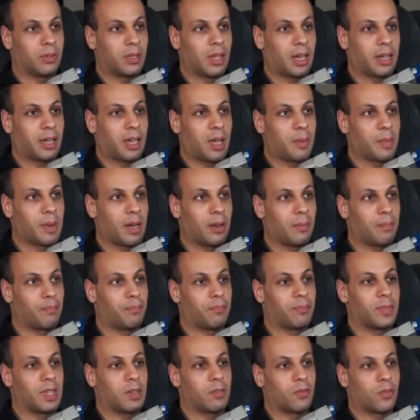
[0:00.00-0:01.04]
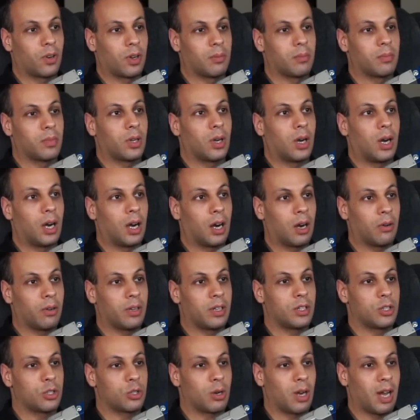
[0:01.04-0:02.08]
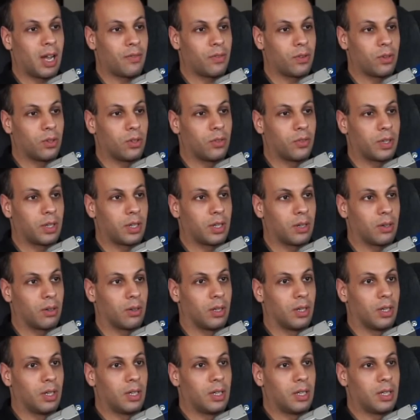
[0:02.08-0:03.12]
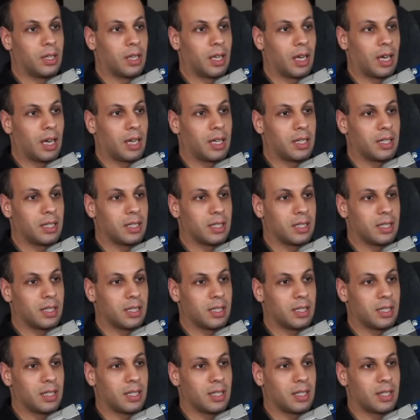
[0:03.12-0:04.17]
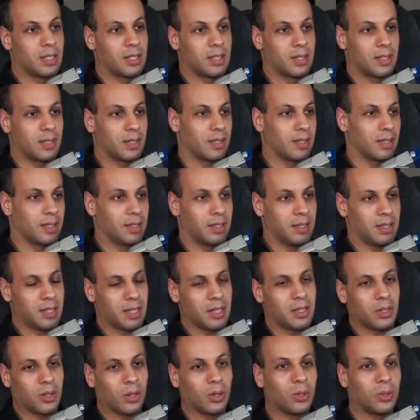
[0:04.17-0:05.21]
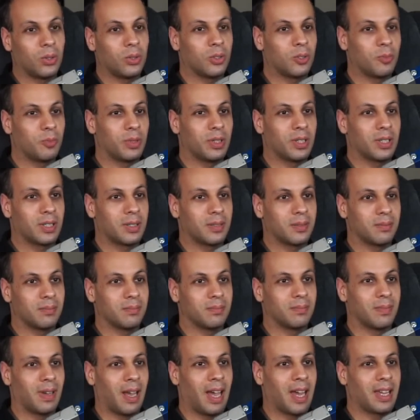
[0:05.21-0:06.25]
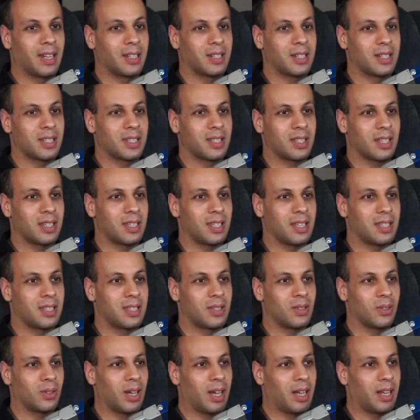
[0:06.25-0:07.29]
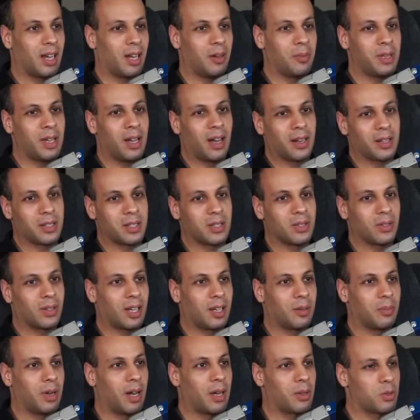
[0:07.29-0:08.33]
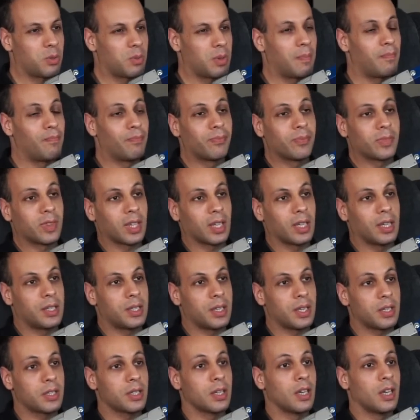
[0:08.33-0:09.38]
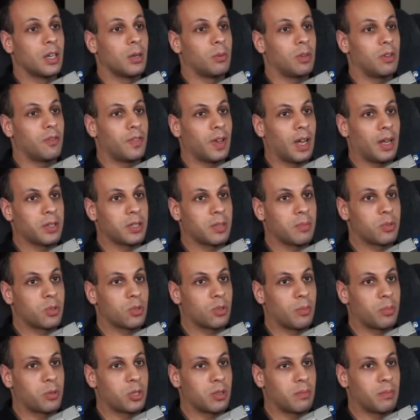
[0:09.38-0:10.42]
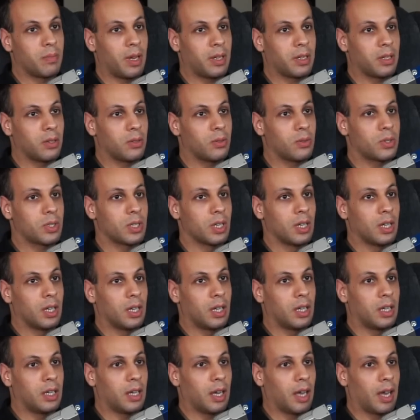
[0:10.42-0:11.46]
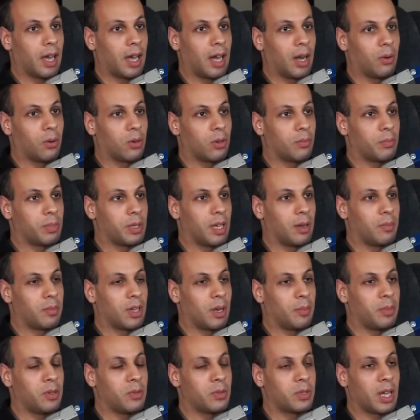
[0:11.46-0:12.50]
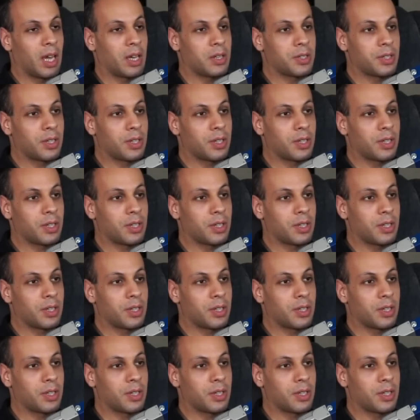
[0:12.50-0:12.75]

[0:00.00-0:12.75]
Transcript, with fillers: that came out from Car and Driver over here that is, it's, it's old, but man, it just, it, it's still kind of, I'll be honest, still kind of bothers me. It says, We found subscription menus in our BMW test